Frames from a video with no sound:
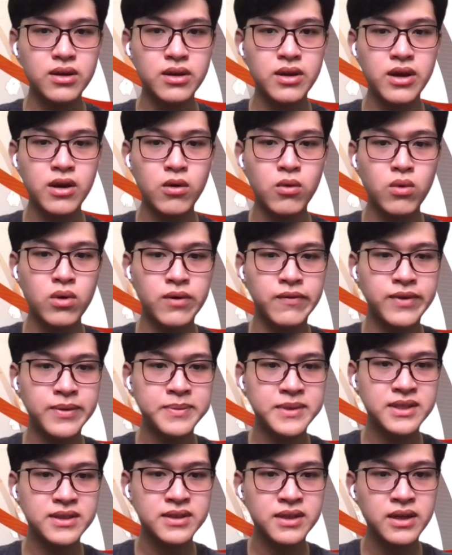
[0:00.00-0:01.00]
there were
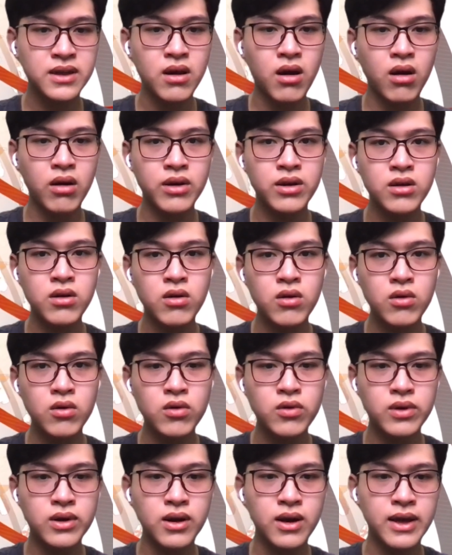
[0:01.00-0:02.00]
56 articles
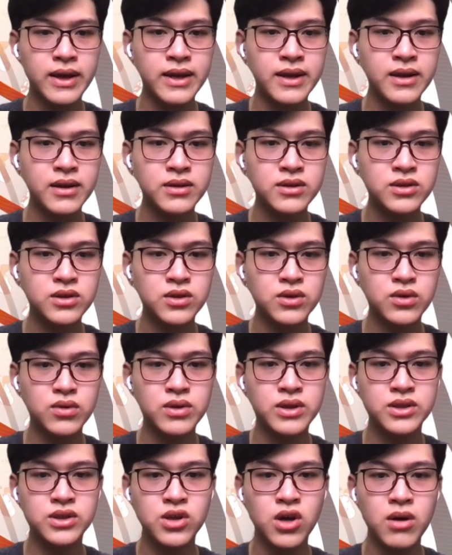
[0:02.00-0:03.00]
related to
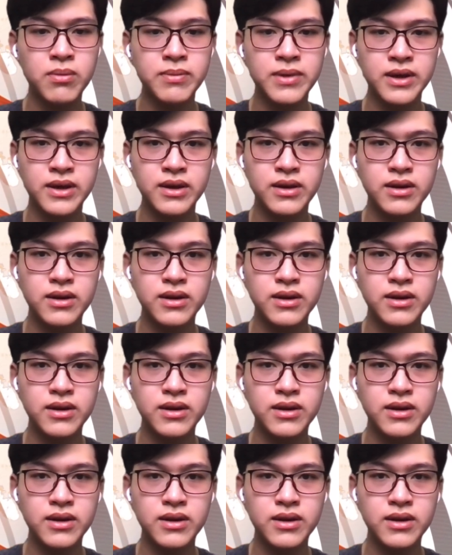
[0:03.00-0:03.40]
the topic,